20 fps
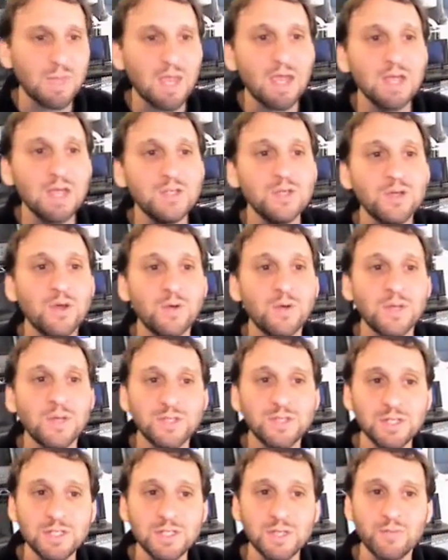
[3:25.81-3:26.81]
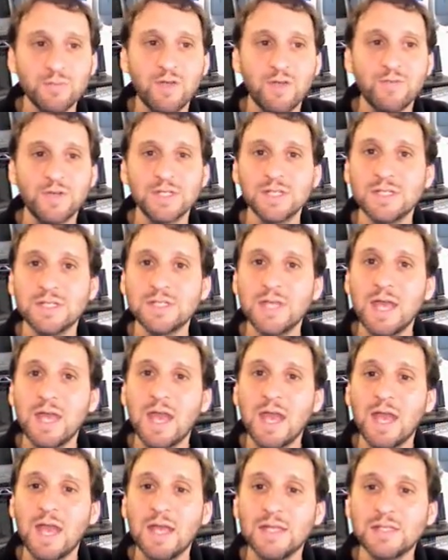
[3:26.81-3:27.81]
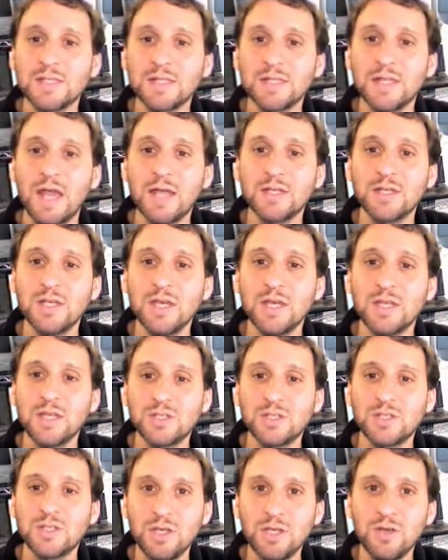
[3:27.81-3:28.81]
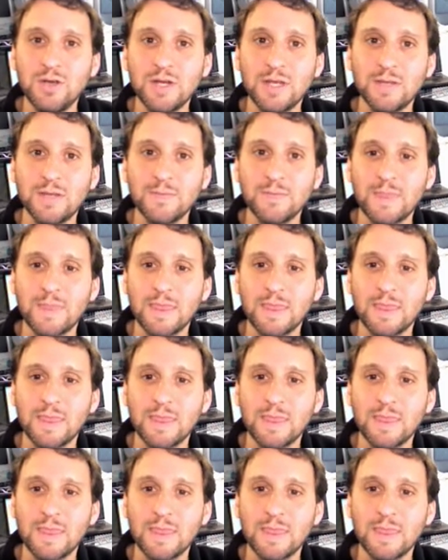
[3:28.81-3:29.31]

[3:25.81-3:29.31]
is you can go into System Preferences and select Security.